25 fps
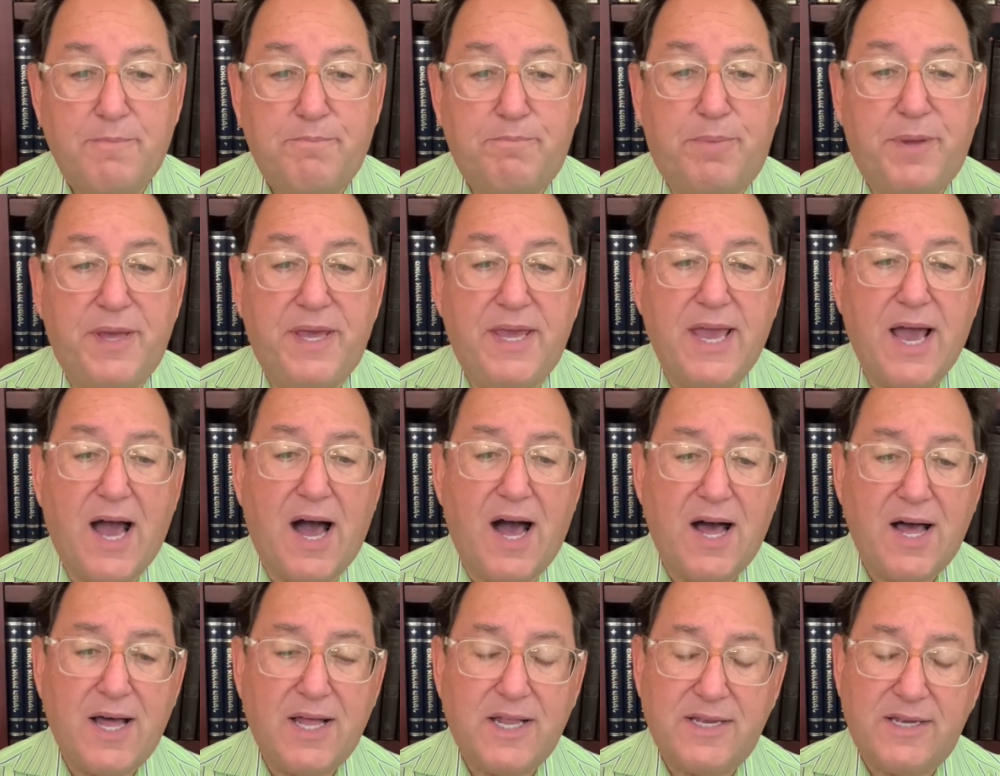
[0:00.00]

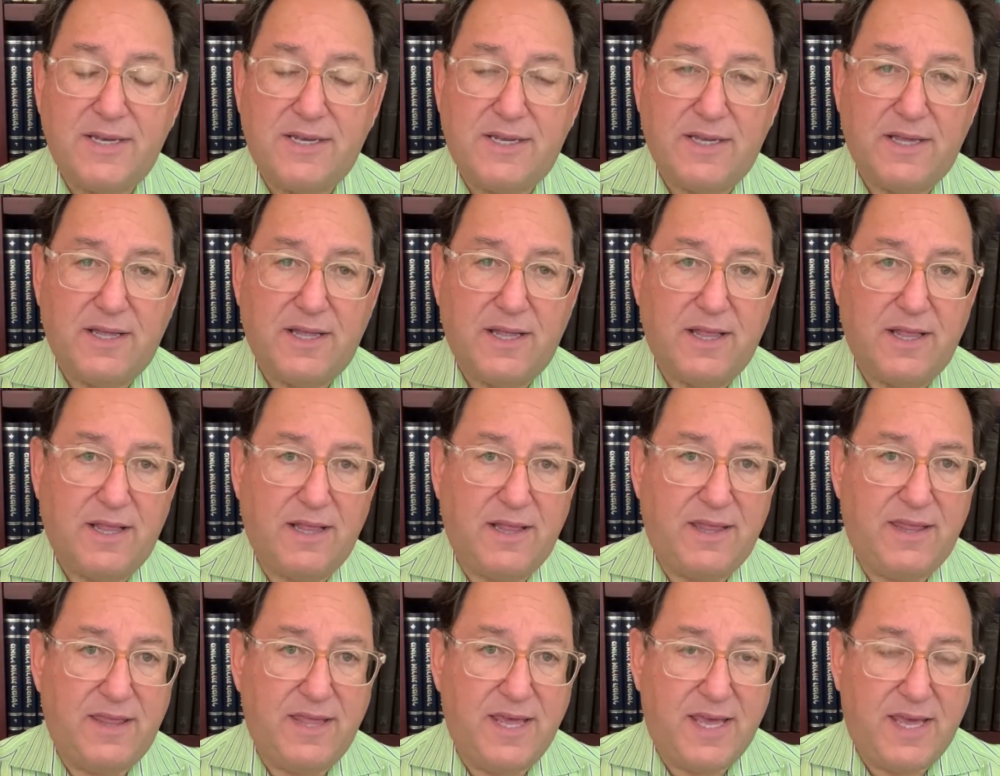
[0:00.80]
Beyond
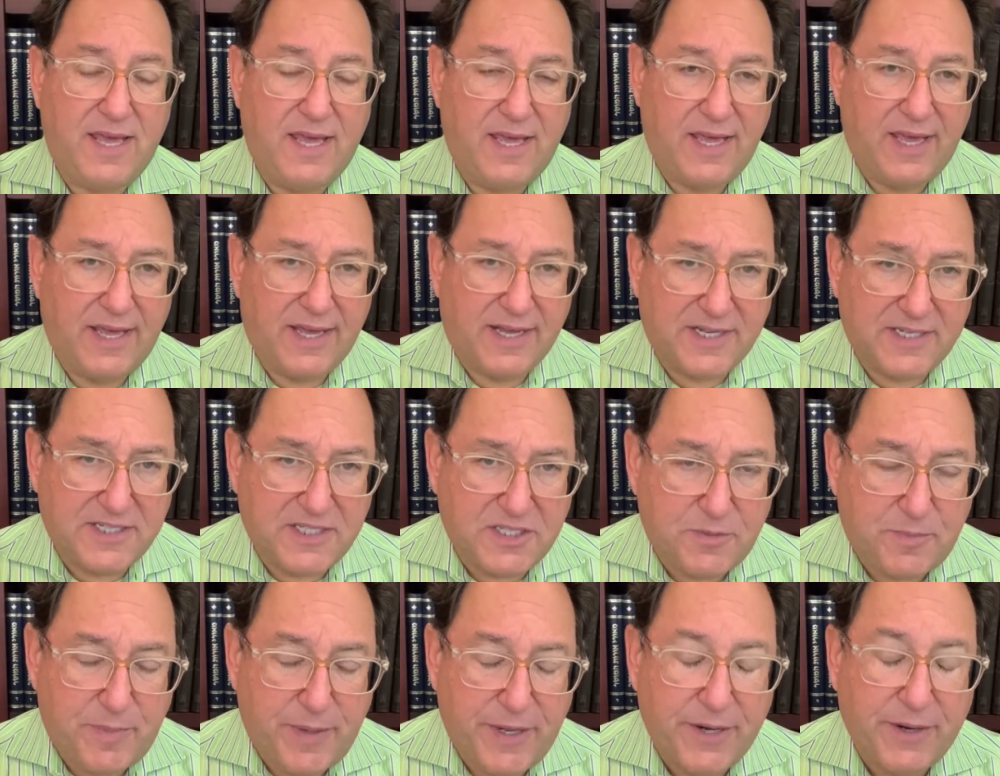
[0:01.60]
the
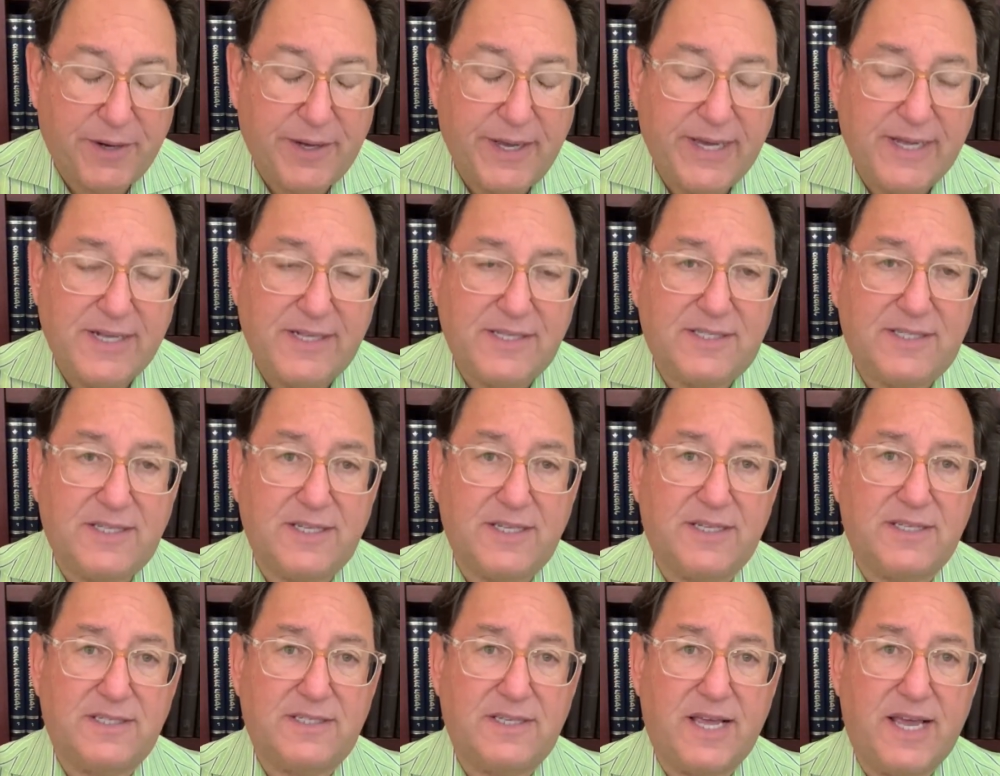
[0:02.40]

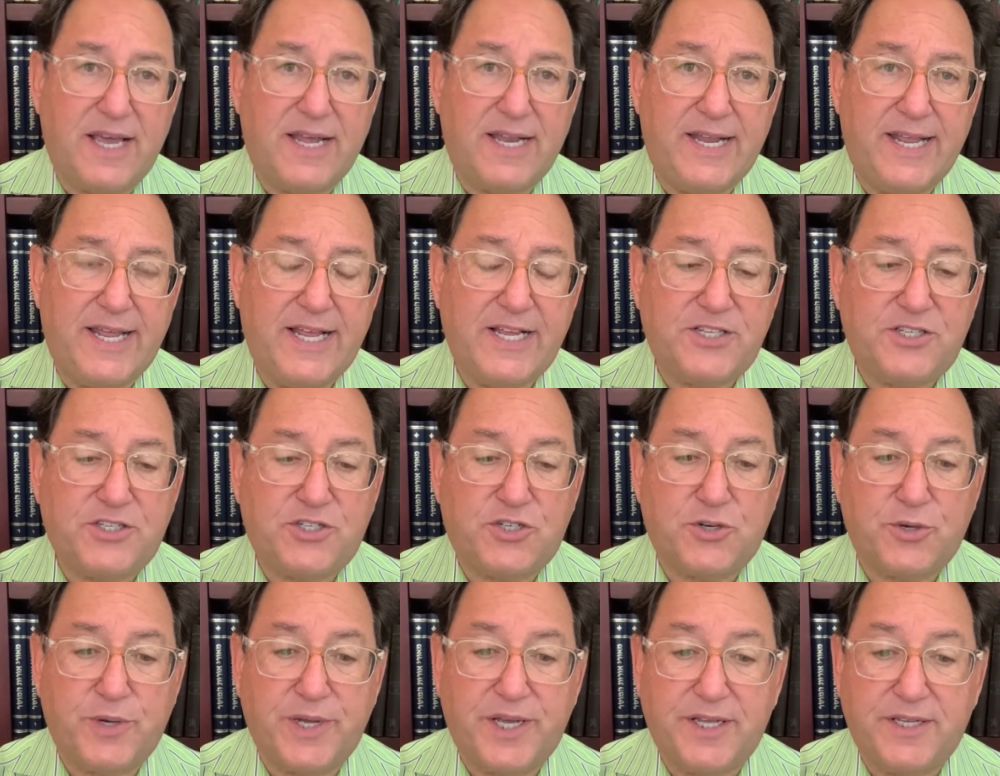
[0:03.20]
experiences and
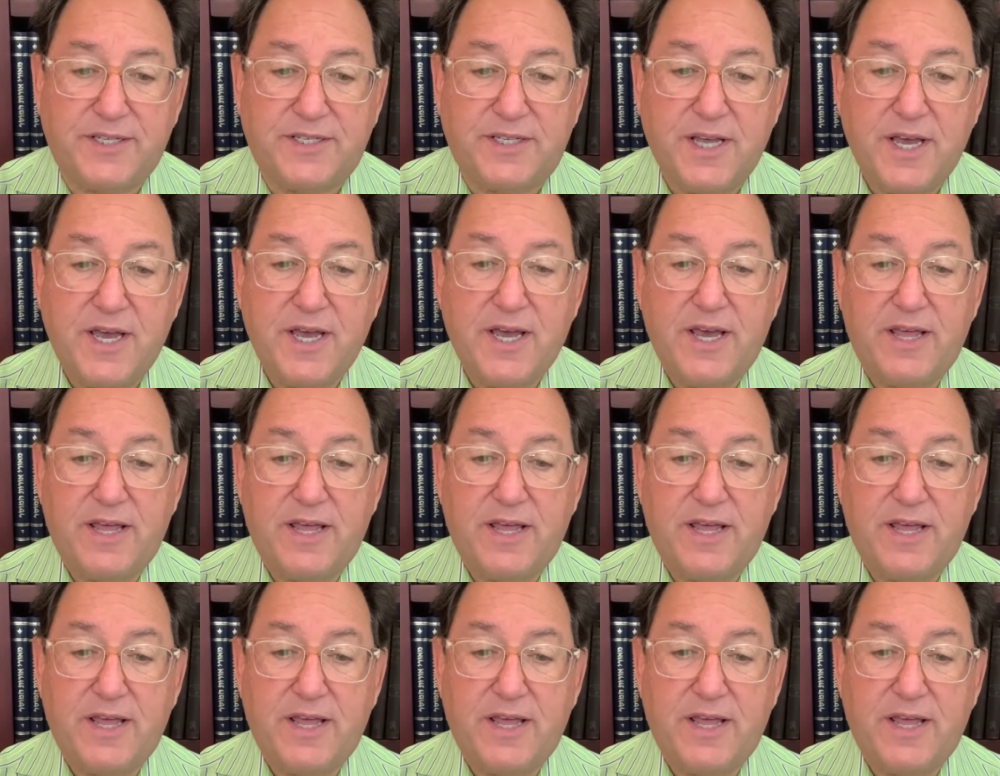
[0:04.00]
histories